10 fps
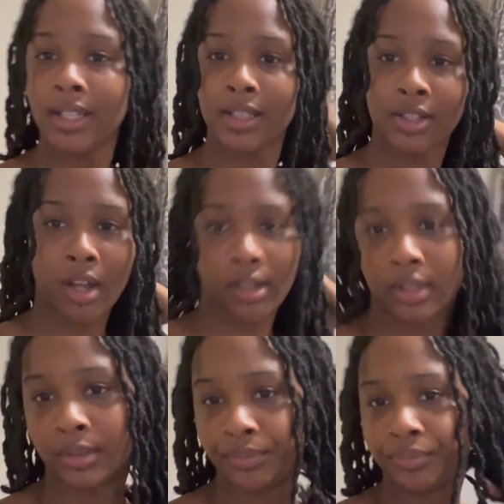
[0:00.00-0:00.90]

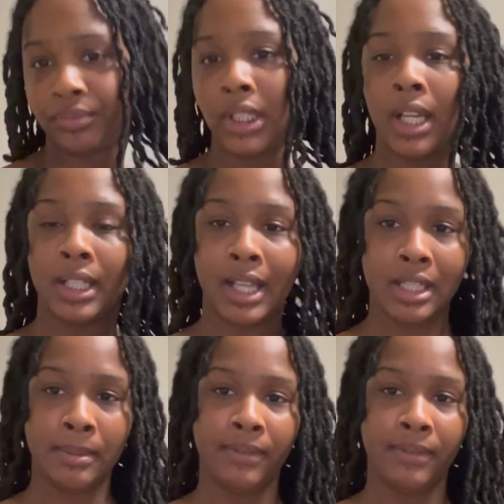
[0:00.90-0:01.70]
So that should